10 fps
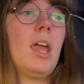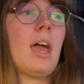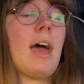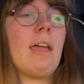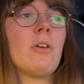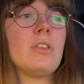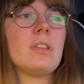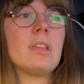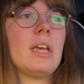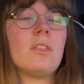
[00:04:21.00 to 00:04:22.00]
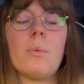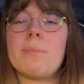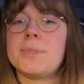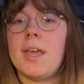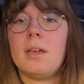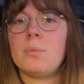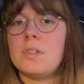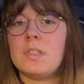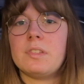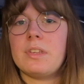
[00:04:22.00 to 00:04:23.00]
I couldn't, the website
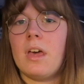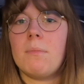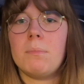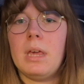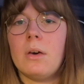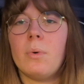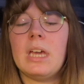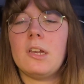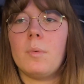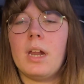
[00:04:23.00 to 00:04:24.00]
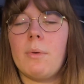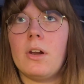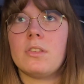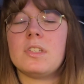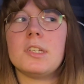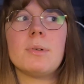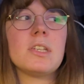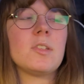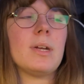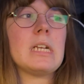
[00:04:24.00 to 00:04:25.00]
was being weird when I went on to do
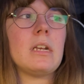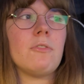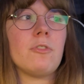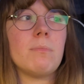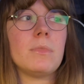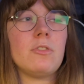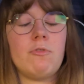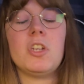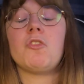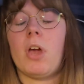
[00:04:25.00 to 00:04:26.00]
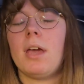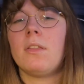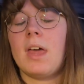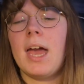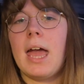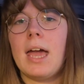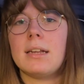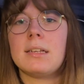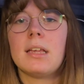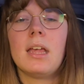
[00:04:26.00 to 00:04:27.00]
it, so I did it from the free trial that I
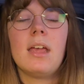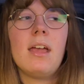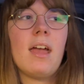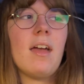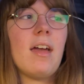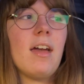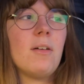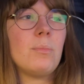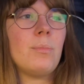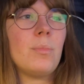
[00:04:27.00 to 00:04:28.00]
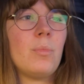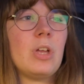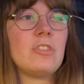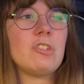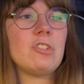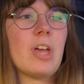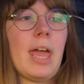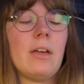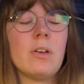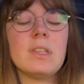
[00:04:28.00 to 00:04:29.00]
had, which
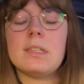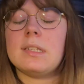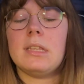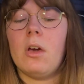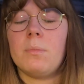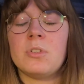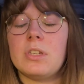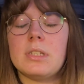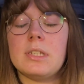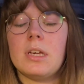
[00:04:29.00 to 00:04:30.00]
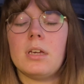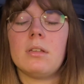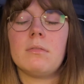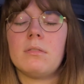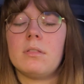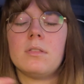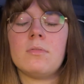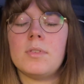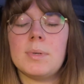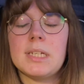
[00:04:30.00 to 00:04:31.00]
I couldn't see the option to
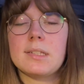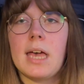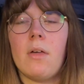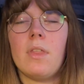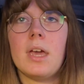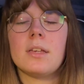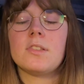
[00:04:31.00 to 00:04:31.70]
do a discount there.